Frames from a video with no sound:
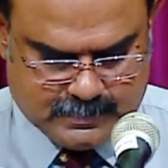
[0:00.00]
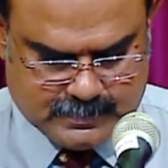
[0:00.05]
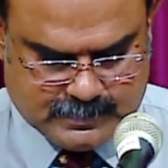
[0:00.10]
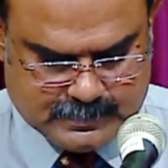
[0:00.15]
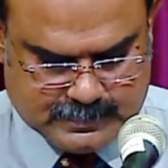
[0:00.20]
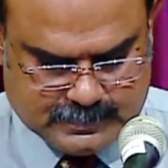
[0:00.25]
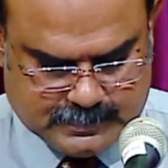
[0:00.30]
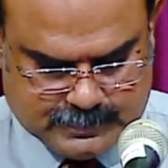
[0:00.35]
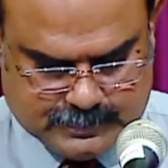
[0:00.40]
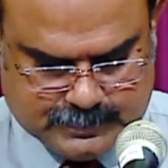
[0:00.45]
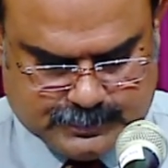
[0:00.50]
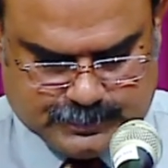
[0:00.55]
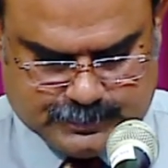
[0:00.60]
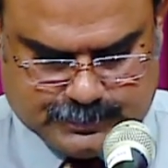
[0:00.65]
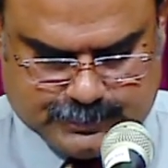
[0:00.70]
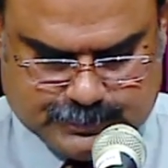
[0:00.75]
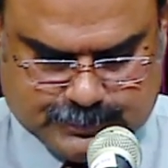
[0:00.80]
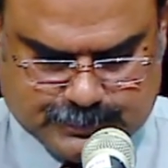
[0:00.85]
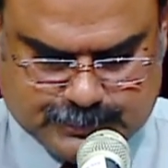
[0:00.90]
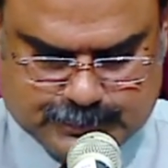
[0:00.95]

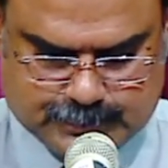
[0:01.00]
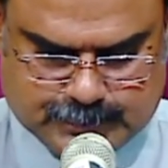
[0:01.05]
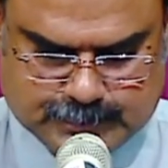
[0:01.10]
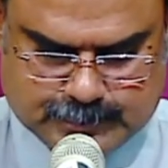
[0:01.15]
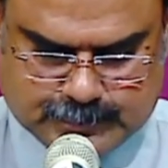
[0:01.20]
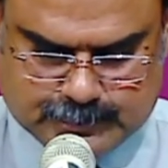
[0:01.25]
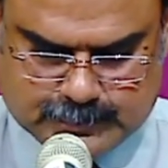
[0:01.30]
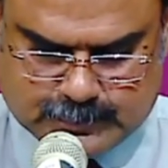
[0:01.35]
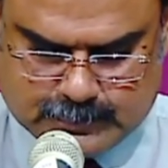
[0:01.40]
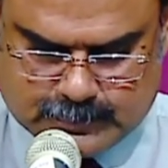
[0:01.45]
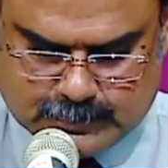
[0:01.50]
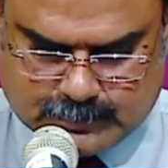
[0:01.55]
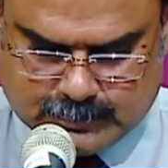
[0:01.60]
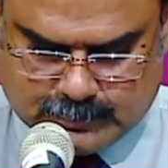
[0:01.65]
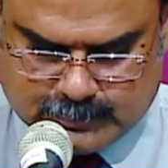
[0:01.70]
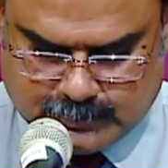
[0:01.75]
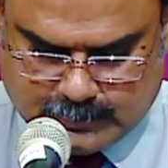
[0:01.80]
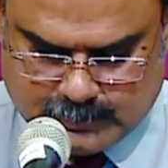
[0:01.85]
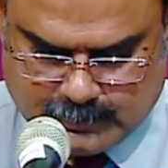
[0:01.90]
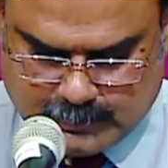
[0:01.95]

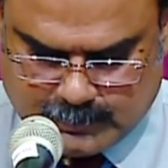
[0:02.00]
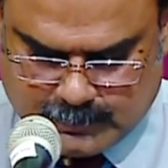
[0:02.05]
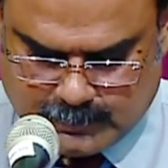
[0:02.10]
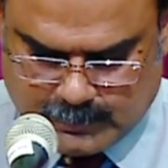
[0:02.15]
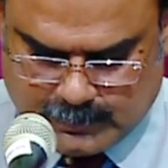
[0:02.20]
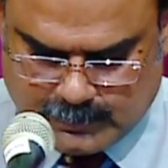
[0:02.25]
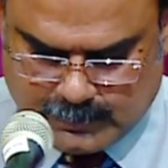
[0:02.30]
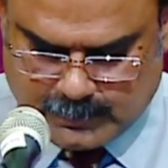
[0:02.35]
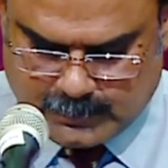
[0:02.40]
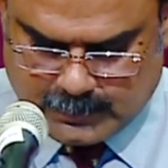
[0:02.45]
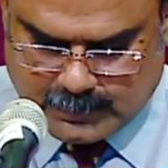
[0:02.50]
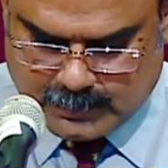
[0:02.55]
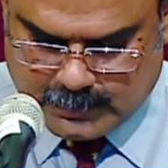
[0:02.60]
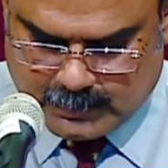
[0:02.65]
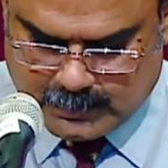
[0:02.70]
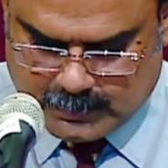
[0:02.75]
No one is speaking in this clip.